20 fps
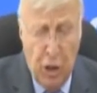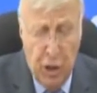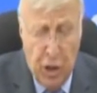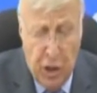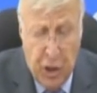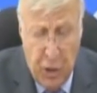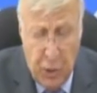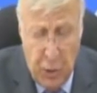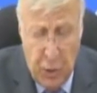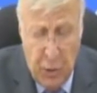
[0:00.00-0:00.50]

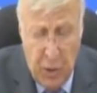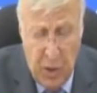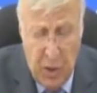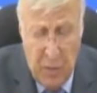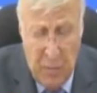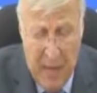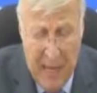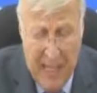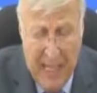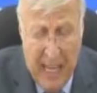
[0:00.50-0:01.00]

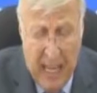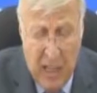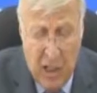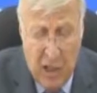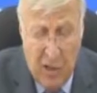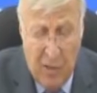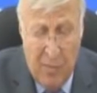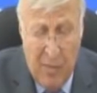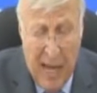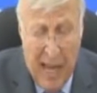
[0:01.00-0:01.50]
shoes make
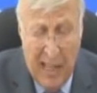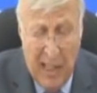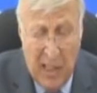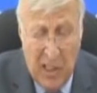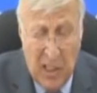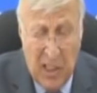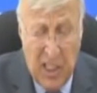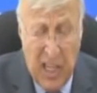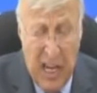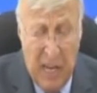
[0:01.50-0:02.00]
a
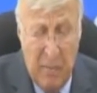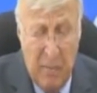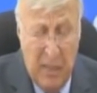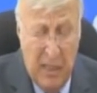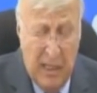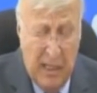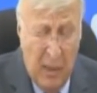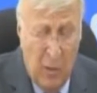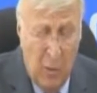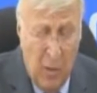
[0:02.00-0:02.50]
dramatic
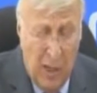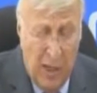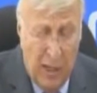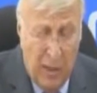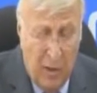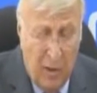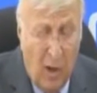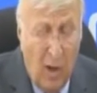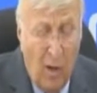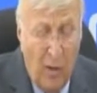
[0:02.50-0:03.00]
statement, and when
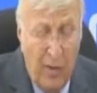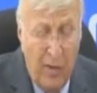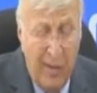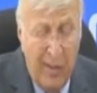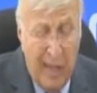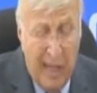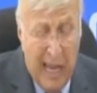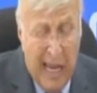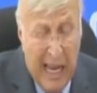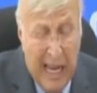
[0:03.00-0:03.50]
they're
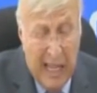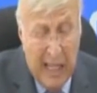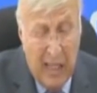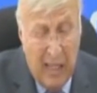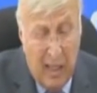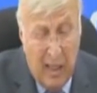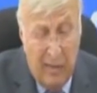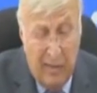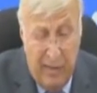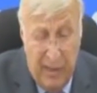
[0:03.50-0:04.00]
over the
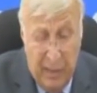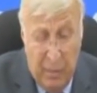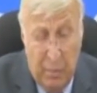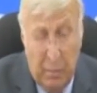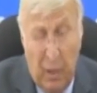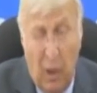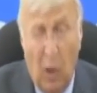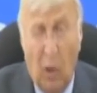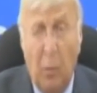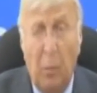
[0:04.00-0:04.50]
head of the
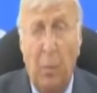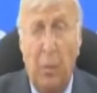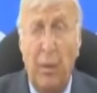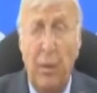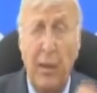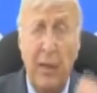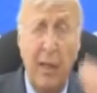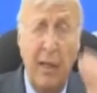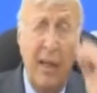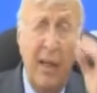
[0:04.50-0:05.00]
Pope,
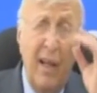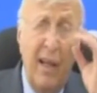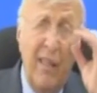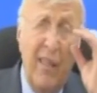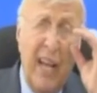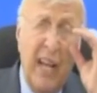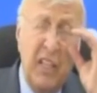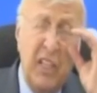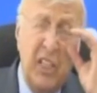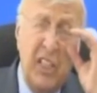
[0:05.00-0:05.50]

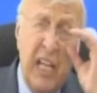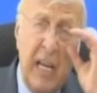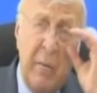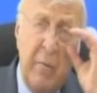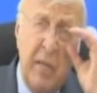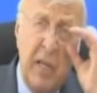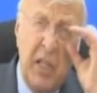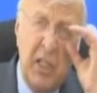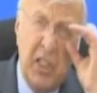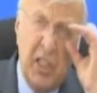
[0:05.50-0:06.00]
that
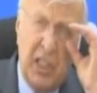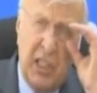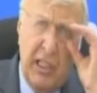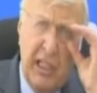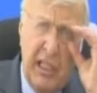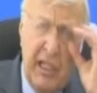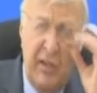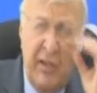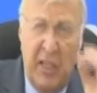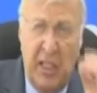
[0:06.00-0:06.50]
statement is
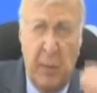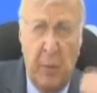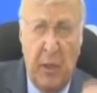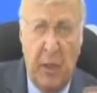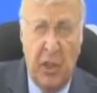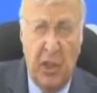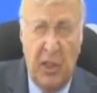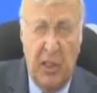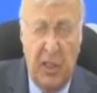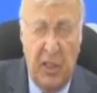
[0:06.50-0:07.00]
clear,
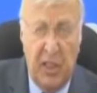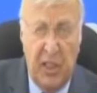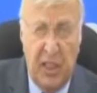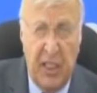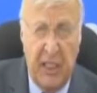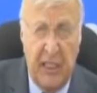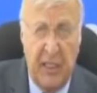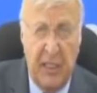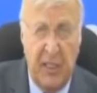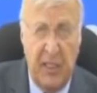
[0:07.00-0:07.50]
especially
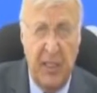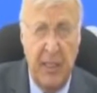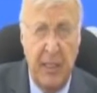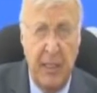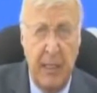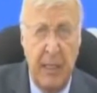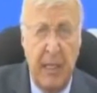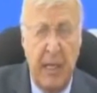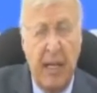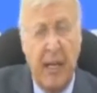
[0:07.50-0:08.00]
since
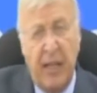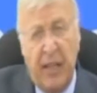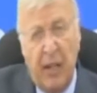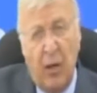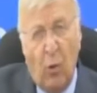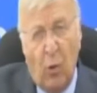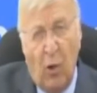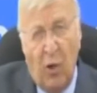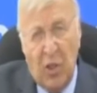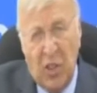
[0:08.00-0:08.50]

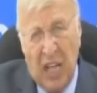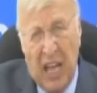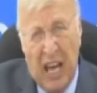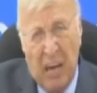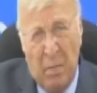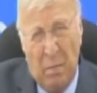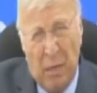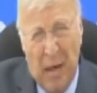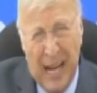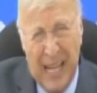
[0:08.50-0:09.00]
there was
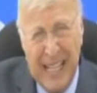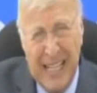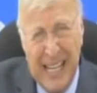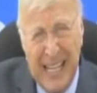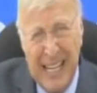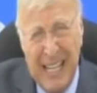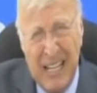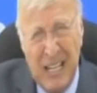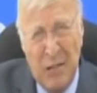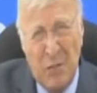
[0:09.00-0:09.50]
a
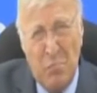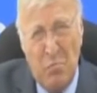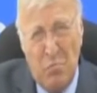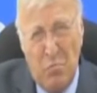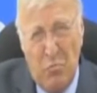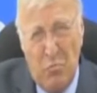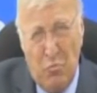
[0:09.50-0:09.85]
painting